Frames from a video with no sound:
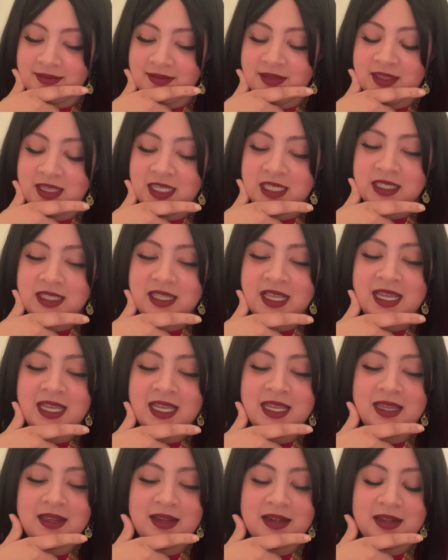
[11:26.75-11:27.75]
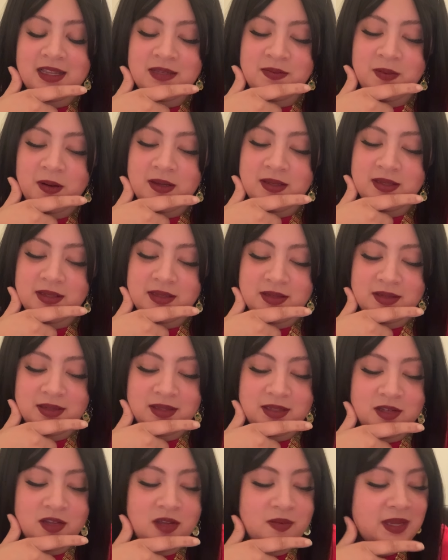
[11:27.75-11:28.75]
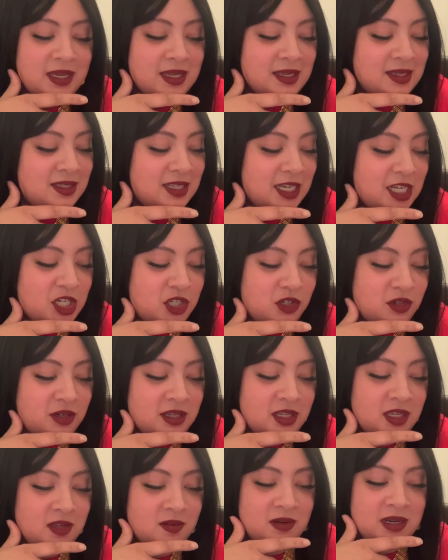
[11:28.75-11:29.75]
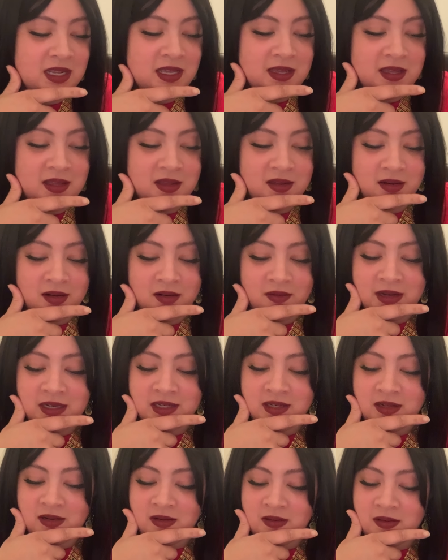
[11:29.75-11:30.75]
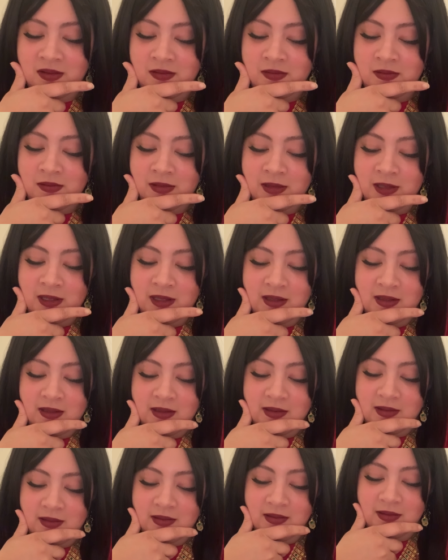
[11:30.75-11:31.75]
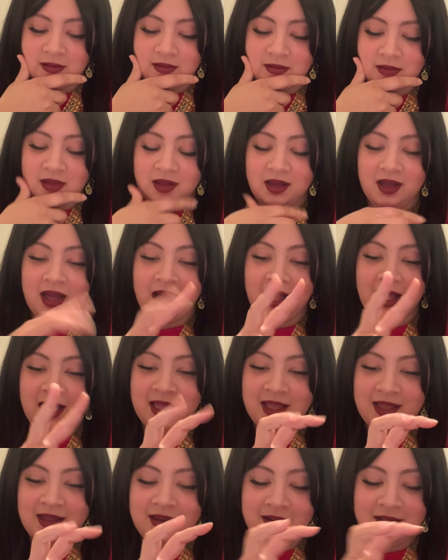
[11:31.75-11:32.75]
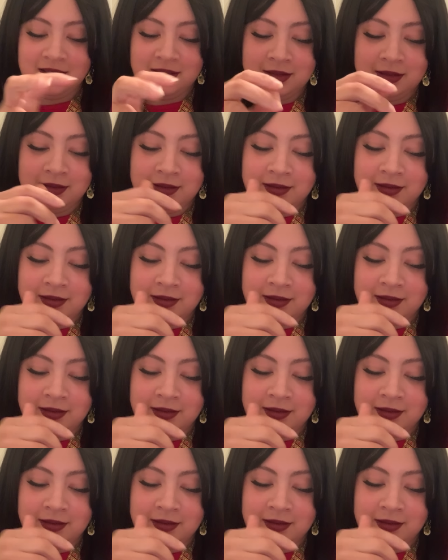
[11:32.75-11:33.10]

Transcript: This they could this person's you could be eccentric, unique, original, odd.